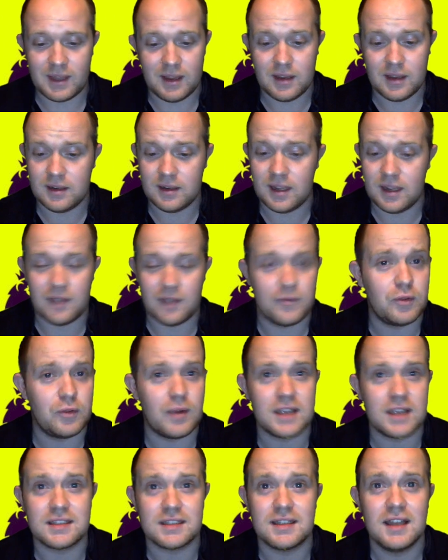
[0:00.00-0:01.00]
And yeah, for the
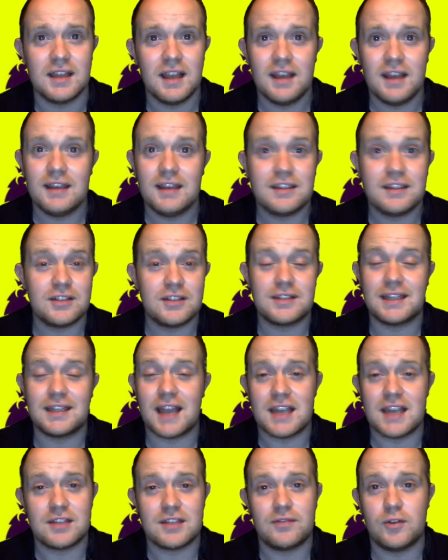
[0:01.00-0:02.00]
rest, it's just a
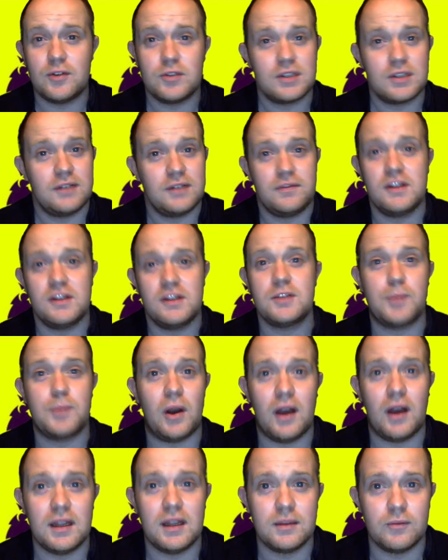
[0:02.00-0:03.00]
case of who's going to finish
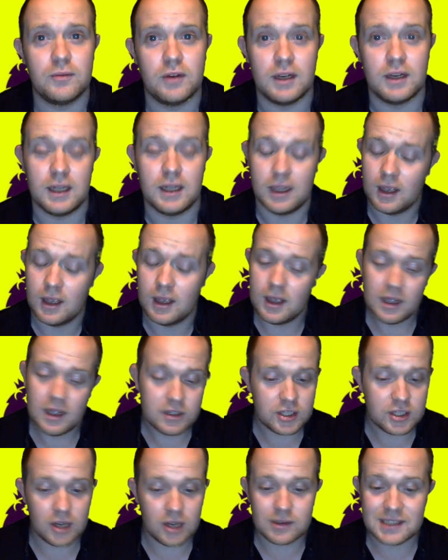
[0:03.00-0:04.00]
behind them, really.
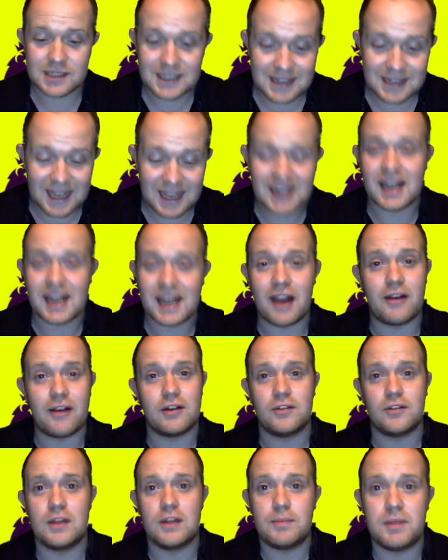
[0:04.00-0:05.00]
Chelsea, they carried
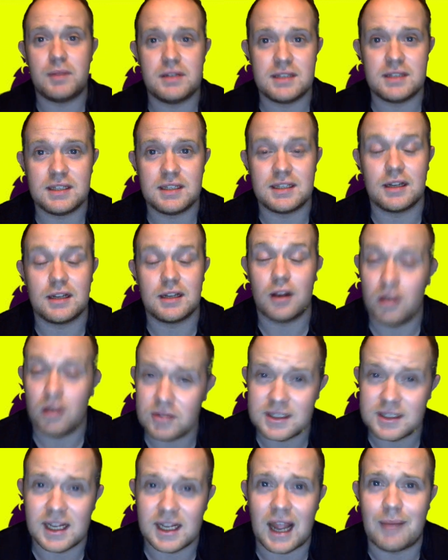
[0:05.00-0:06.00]
on their business and closed
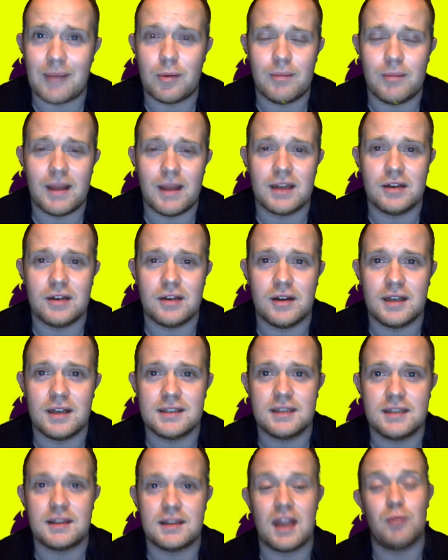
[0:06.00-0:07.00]
the gap on Man
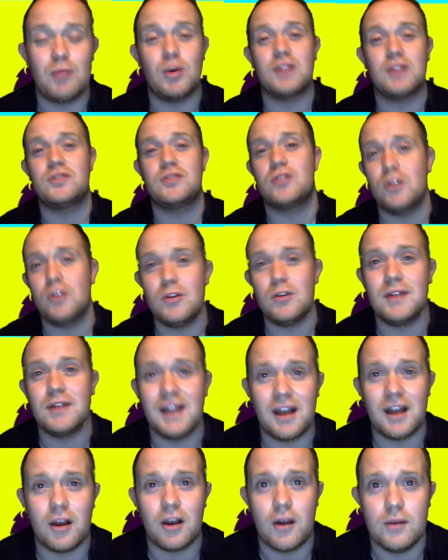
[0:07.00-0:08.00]
United. They won 2-0 at
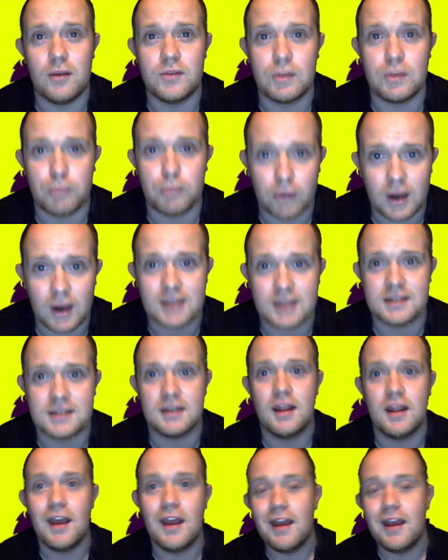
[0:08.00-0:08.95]
home to Brighton.